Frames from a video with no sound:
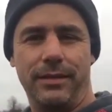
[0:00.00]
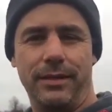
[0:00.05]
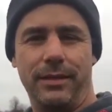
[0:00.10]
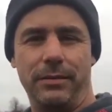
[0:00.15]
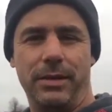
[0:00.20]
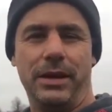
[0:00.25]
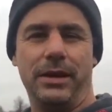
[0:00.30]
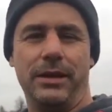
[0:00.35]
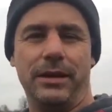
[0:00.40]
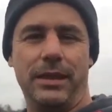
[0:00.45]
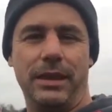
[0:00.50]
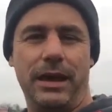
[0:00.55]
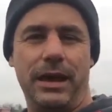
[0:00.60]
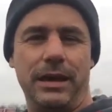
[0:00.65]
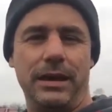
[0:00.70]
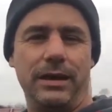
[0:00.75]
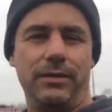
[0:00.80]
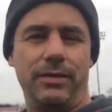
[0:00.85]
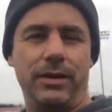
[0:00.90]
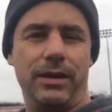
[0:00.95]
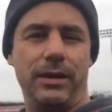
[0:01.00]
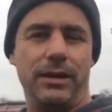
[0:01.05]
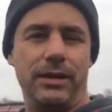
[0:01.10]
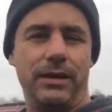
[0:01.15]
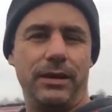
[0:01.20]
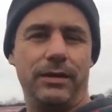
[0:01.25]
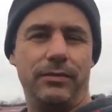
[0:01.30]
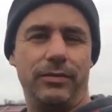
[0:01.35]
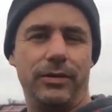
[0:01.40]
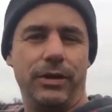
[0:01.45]
I mean, look at that. Even
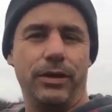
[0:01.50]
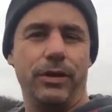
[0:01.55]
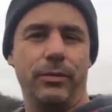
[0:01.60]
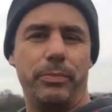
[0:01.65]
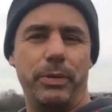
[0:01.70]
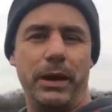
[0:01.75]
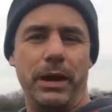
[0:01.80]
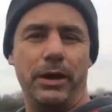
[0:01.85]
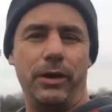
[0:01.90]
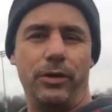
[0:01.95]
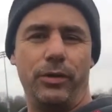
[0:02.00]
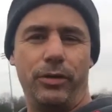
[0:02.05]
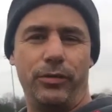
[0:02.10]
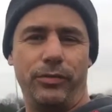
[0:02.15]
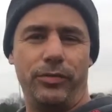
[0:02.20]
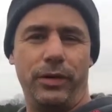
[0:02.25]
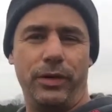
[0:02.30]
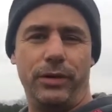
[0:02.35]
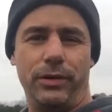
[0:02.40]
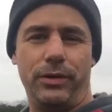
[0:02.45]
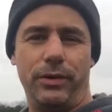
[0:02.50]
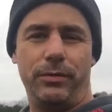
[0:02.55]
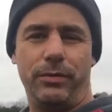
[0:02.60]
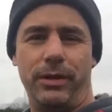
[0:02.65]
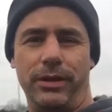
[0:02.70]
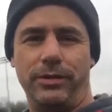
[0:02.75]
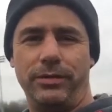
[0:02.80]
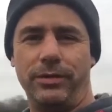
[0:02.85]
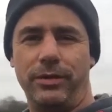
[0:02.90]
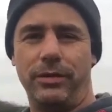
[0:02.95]
if you go pan the whole field,
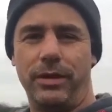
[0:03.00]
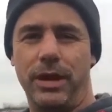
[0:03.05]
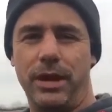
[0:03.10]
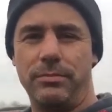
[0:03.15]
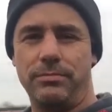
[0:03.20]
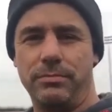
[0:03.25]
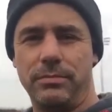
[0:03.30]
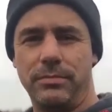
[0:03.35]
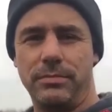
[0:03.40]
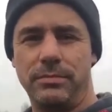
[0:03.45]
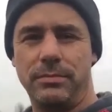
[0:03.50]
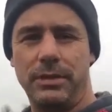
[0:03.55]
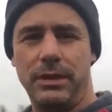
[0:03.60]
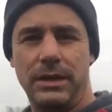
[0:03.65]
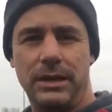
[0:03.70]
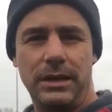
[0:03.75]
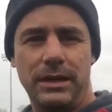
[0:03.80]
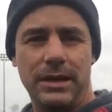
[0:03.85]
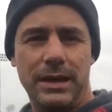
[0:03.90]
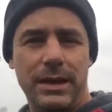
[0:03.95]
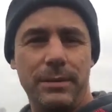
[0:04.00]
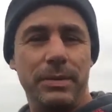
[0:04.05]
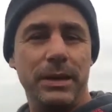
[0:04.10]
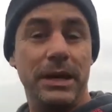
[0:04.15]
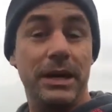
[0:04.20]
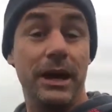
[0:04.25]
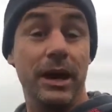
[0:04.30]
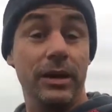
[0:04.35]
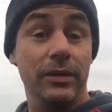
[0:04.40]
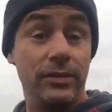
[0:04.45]
nobody showed up
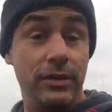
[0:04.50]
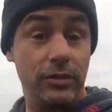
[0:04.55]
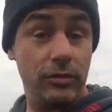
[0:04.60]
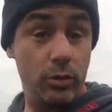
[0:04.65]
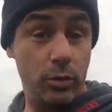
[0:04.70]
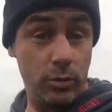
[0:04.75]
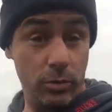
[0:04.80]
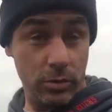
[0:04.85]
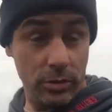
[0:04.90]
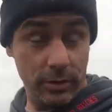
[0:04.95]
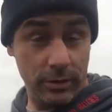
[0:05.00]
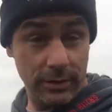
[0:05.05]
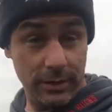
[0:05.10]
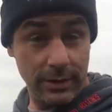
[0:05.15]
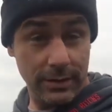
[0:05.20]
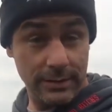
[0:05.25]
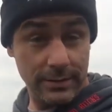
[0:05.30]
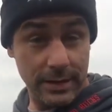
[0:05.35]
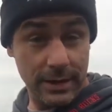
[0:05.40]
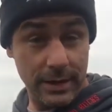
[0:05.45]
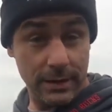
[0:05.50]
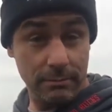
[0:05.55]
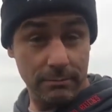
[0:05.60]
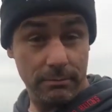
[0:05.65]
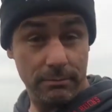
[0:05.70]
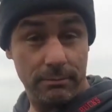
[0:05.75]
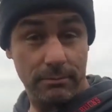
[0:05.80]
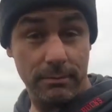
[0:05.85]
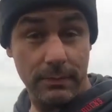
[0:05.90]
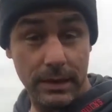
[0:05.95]
because it's quarantine time.
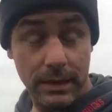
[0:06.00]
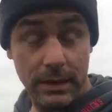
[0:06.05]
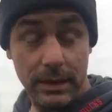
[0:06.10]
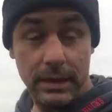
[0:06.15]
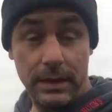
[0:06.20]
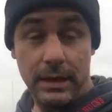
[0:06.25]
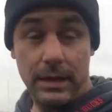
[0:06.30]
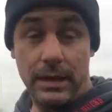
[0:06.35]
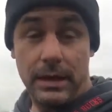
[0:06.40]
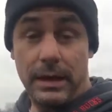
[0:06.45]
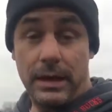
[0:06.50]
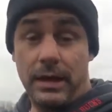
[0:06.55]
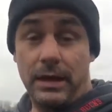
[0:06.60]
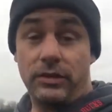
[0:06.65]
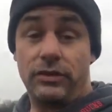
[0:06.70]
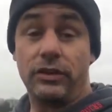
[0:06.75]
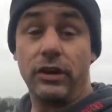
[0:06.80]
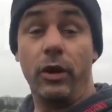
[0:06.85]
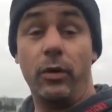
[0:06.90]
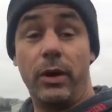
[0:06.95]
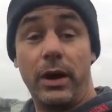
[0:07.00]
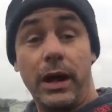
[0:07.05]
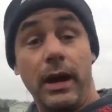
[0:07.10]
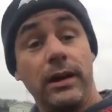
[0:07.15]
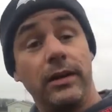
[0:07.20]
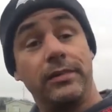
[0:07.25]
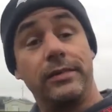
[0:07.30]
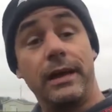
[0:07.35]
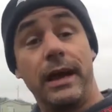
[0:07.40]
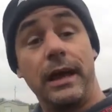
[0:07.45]
So what I
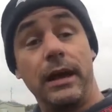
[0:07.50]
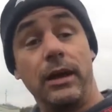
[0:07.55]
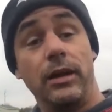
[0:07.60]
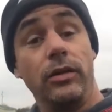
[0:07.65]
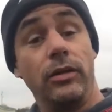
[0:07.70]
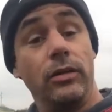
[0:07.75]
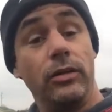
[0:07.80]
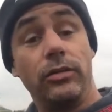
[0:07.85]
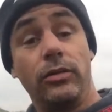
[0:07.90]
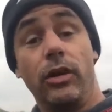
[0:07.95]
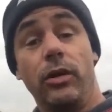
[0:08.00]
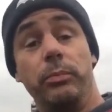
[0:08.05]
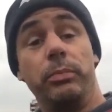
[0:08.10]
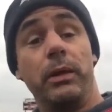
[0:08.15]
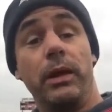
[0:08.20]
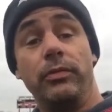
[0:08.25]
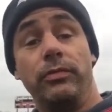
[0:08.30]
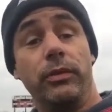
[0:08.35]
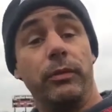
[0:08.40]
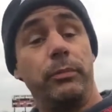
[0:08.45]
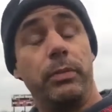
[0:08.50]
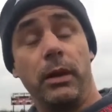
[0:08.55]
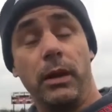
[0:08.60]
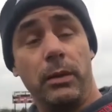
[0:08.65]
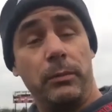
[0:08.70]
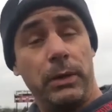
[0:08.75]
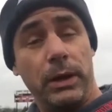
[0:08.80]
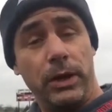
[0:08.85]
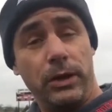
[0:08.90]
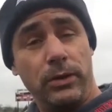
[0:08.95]
decided to do is go play football
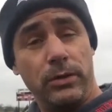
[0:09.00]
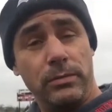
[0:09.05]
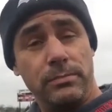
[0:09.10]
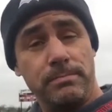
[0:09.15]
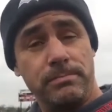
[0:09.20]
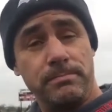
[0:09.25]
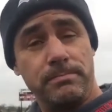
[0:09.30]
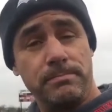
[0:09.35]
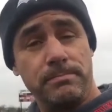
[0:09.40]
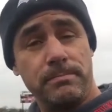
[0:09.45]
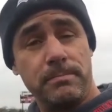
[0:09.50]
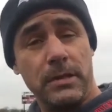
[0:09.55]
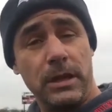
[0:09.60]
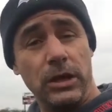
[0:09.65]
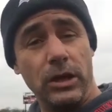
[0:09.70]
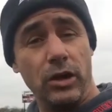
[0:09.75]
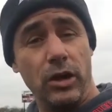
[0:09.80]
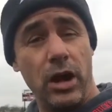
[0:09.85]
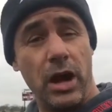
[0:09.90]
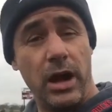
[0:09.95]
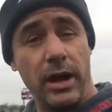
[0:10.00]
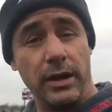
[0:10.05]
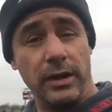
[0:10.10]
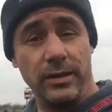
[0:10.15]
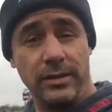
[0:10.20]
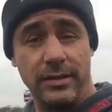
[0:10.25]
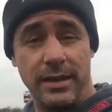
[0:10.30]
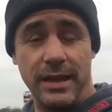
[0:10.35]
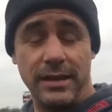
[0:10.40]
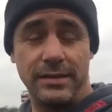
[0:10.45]
on my own. You know how it
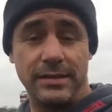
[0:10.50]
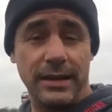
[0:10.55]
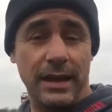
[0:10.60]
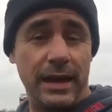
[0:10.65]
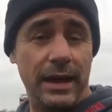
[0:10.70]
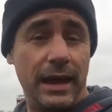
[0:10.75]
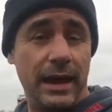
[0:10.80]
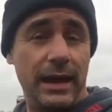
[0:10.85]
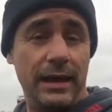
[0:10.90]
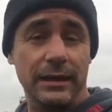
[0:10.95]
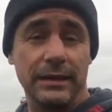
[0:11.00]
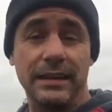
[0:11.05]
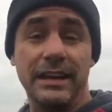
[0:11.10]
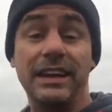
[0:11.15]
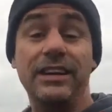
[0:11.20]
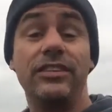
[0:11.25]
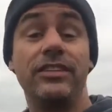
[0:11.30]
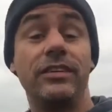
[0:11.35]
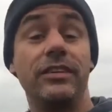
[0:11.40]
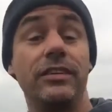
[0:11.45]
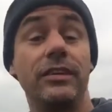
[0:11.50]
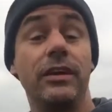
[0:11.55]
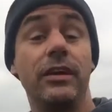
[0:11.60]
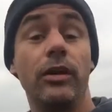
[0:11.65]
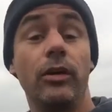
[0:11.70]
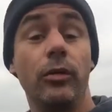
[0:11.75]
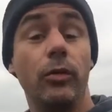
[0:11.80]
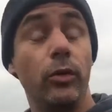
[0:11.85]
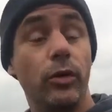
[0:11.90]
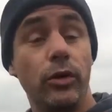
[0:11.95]
is. They say, hey, at least
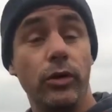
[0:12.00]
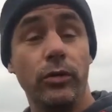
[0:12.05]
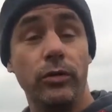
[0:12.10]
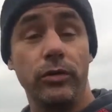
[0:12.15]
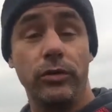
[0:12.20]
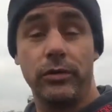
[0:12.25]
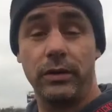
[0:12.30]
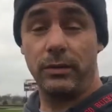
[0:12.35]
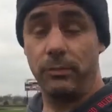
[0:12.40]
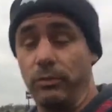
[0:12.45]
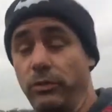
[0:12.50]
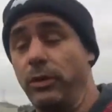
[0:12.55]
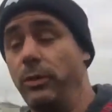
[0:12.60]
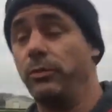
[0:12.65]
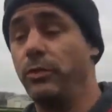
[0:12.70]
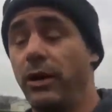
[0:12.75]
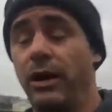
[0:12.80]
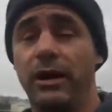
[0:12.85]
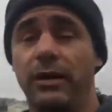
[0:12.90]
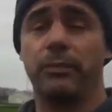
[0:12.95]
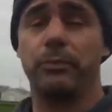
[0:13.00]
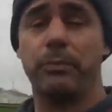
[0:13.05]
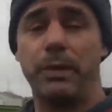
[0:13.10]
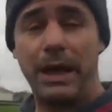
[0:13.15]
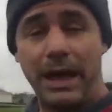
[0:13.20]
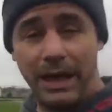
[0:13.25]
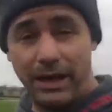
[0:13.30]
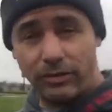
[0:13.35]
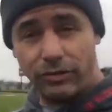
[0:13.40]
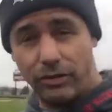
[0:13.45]
we're doing something. So I'm trying to
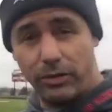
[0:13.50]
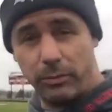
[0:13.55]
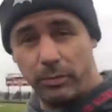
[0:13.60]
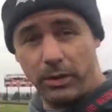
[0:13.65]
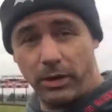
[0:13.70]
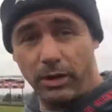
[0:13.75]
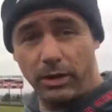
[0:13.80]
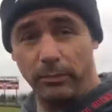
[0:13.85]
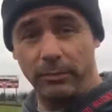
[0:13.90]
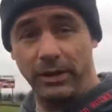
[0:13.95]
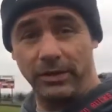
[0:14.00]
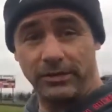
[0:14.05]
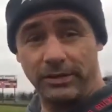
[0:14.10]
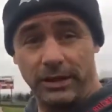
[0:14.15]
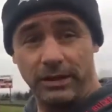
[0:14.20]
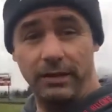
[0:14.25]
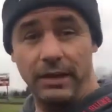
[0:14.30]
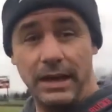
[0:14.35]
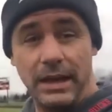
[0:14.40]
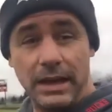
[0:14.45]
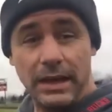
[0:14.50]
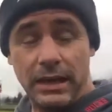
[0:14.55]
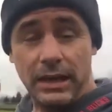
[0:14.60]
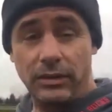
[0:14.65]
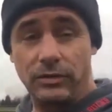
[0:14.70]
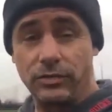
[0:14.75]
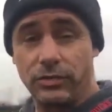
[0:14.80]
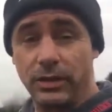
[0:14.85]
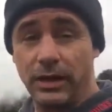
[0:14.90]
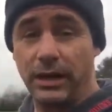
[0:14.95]
pass the ball to myself.
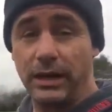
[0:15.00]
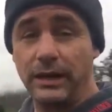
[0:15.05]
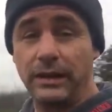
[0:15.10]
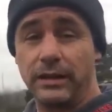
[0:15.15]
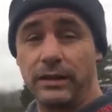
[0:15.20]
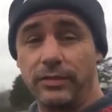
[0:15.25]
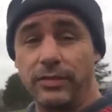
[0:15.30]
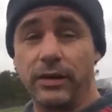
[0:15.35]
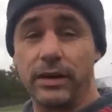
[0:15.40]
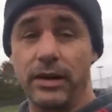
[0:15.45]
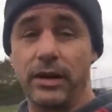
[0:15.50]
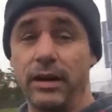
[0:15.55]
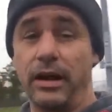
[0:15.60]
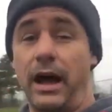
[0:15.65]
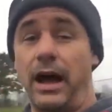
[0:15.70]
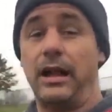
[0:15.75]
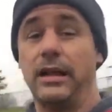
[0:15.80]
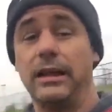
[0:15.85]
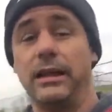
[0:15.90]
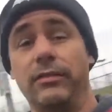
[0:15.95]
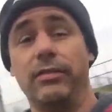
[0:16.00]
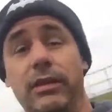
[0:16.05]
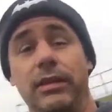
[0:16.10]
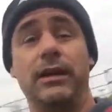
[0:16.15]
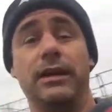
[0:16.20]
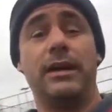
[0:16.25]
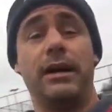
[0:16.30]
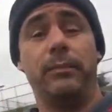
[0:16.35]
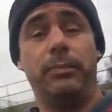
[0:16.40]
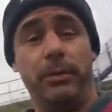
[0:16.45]
It's really difficult. I'll even
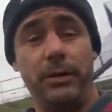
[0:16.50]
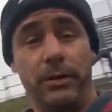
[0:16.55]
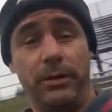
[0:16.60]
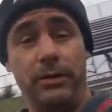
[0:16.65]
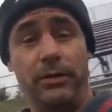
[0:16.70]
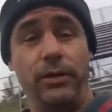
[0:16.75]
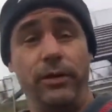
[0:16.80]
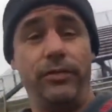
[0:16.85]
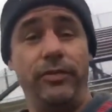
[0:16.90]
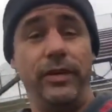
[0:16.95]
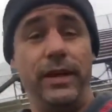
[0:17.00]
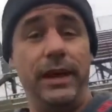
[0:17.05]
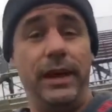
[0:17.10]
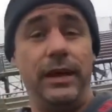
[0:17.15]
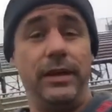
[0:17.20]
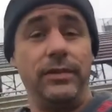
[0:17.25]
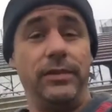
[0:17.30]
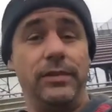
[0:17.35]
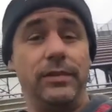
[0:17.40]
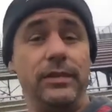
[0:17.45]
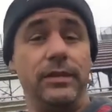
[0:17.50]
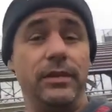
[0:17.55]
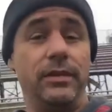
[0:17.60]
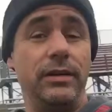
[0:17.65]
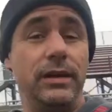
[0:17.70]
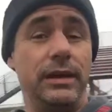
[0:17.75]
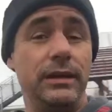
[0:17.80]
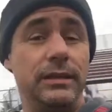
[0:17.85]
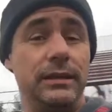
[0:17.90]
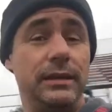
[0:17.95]
look up here. There's no fans, no
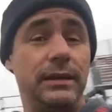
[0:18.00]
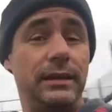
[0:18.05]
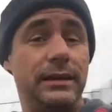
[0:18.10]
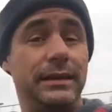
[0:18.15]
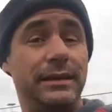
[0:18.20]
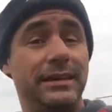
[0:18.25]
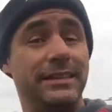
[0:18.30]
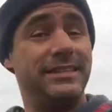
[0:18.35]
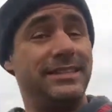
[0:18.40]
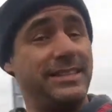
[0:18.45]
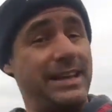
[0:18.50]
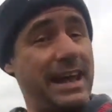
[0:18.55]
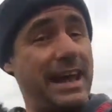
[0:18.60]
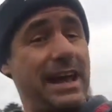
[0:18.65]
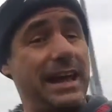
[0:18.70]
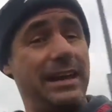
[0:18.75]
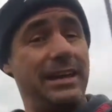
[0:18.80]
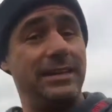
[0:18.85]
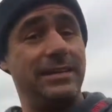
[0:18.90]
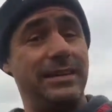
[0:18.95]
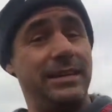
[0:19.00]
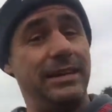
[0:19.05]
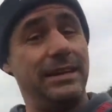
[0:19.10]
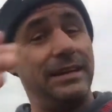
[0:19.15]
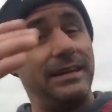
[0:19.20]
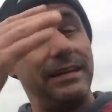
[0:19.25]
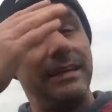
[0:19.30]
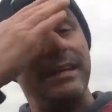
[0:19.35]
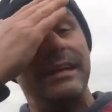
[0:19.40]
nothing. Sad, isn't it?